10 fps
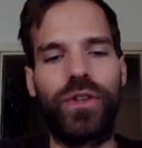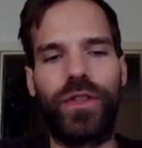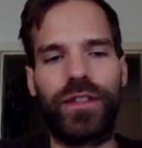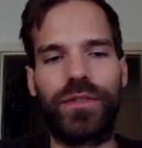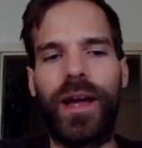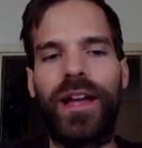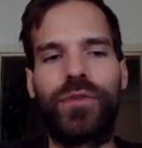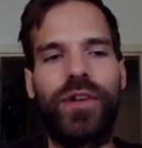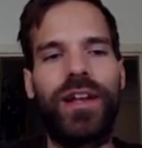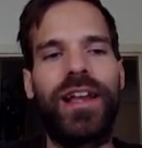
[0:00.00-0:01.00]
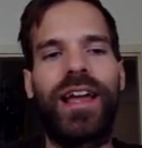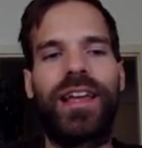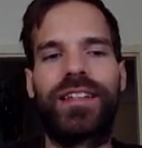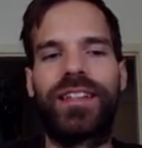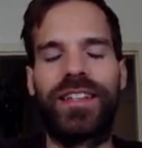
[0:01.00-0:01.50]
that's why I really like
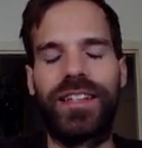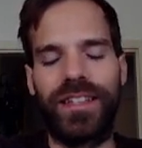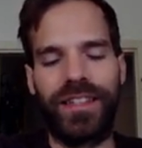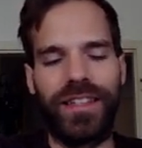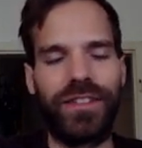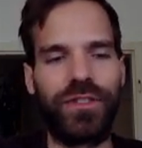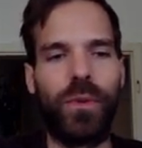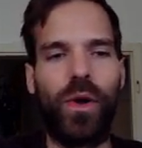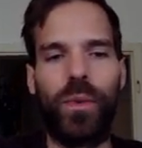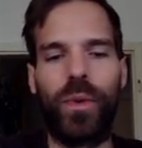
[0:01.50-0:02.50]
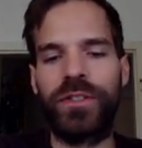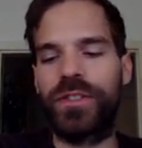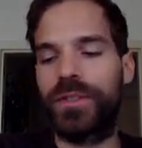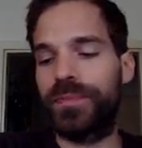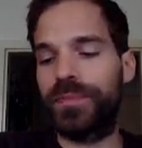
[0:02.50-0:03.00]
small
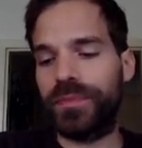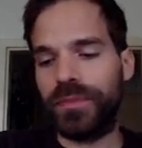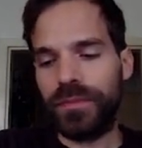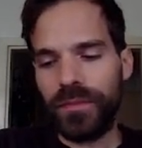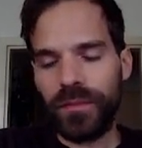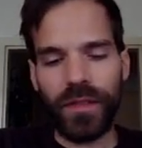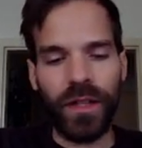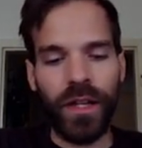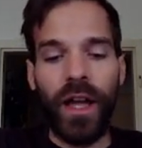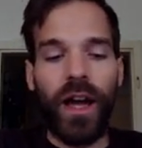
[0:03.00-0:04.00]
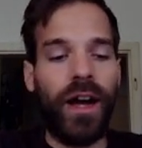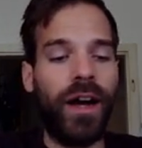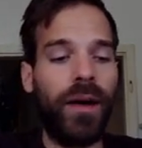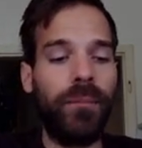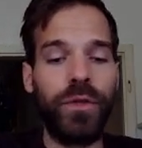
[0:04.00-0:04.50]
ones.
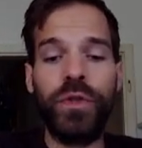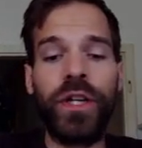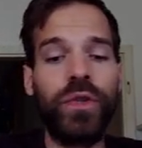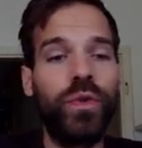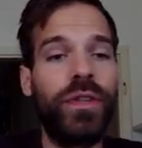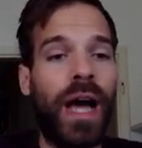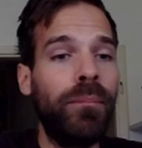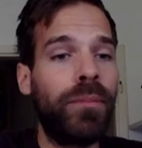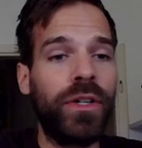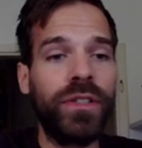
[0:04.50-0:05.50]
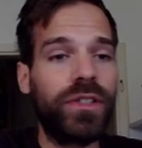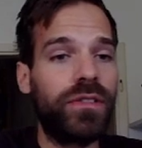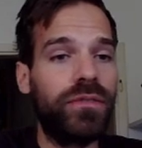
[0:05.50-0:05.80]
Um, you can do numbers,